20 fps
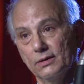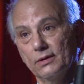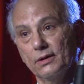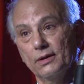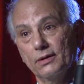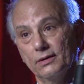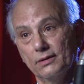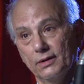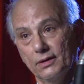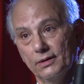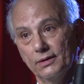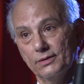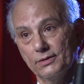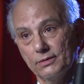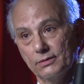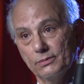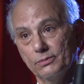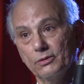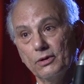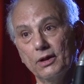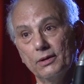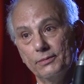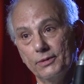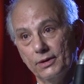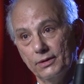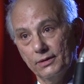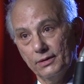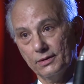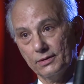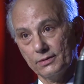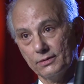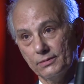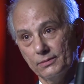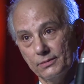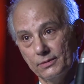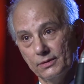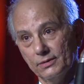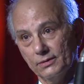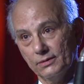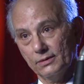clarinet is their primary
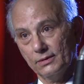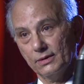instrument,